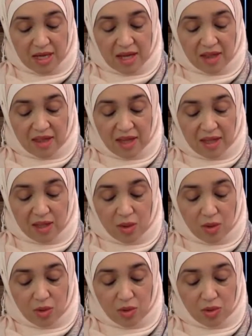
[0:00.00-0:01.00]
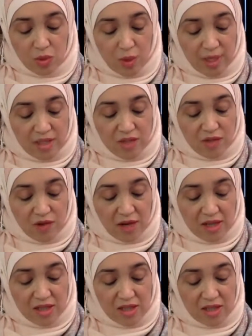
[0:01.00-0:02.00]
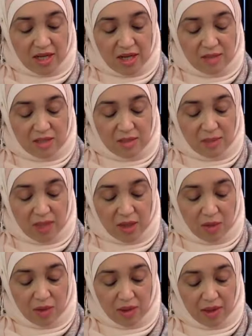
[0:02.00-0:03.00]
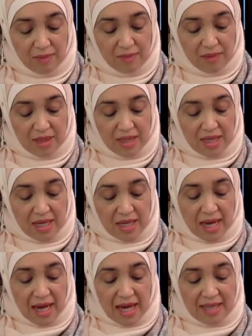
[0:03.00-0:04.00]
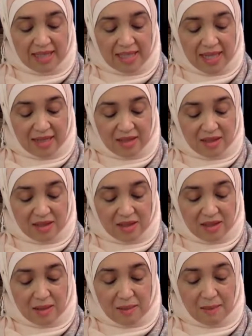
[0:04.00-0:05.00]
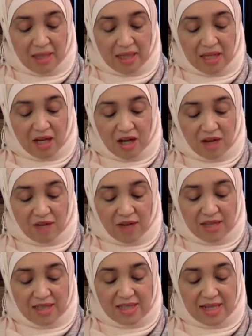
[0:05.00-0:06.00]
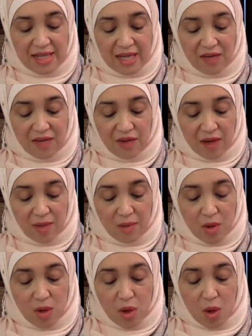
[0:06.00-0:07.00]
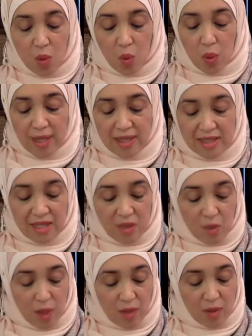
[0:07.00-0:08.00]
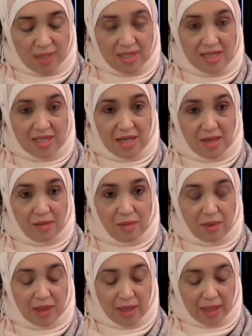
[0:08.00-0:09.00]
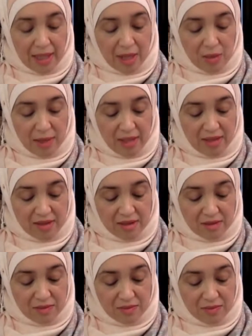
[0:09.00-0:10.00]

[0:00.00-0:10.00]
That Lord waits for us to come speak with him. And yet, many of us leave him waiting while we sleep in our beds.